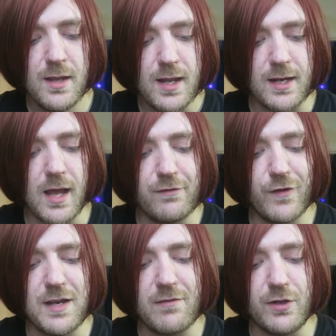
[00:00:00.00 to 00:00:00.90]
In life
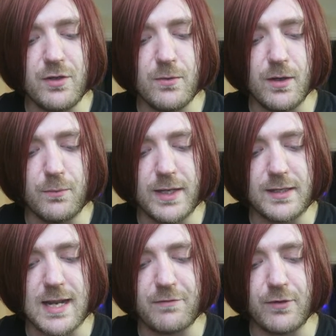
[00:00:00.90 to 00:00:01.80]
I never knew her, we
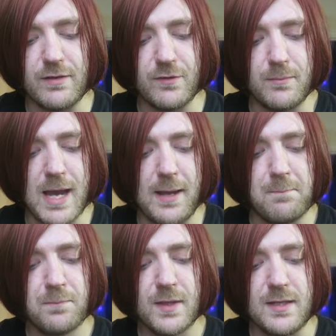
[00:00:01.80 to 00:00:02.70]
had never even met.
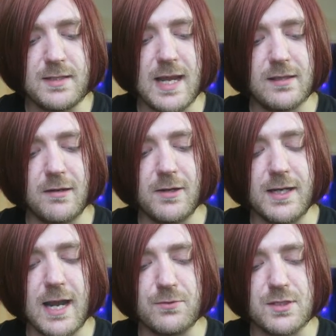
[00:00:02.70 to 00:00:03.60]
In death our
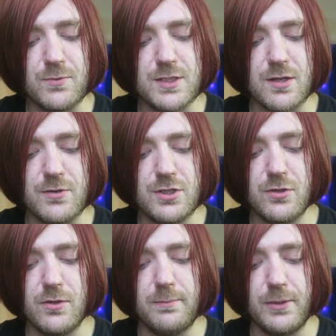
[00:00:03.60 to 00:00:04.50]
encounter was so
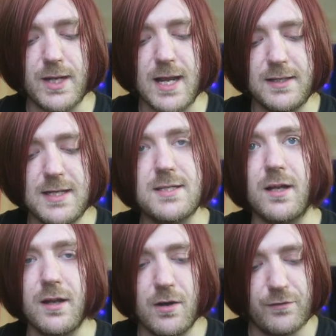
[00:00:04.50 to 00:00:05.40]
short, but Candice
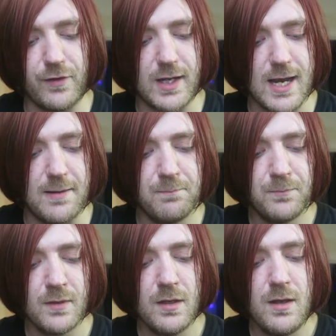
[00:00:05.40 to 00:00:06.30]
I can't forget.
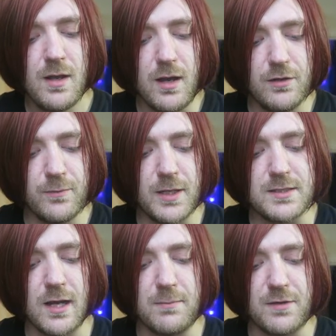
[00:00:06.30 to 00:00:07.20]
Over my
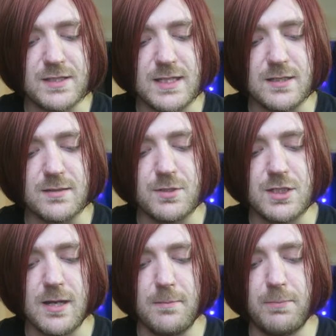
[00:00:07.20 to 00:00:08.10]
time I've seen some
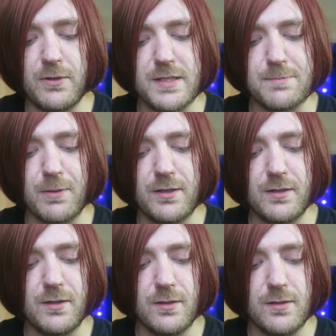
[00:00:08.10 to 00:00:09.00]
shit, bodies, blood
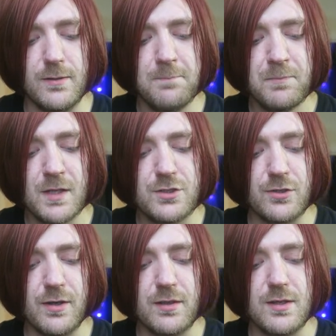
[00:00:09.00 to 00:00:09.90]
and gore.
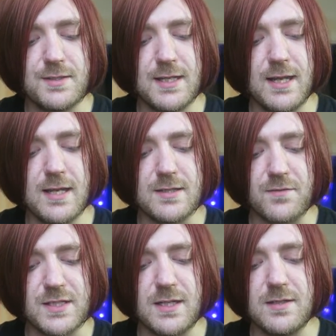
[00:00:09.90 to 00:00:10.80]
During 30 years
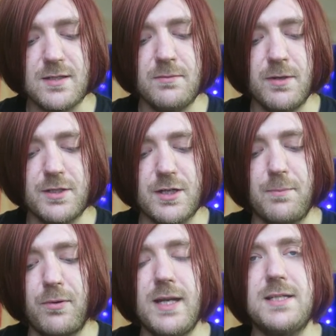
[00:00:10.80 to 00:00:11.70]
I've seen too much, I
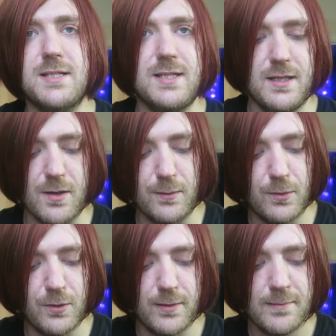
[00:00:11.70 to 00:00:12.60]
pray to see no
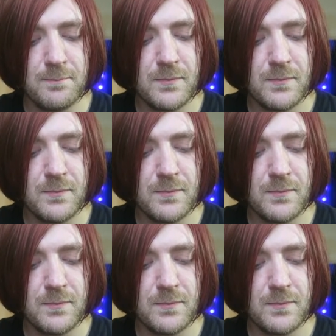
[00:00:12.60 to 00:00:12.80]
more.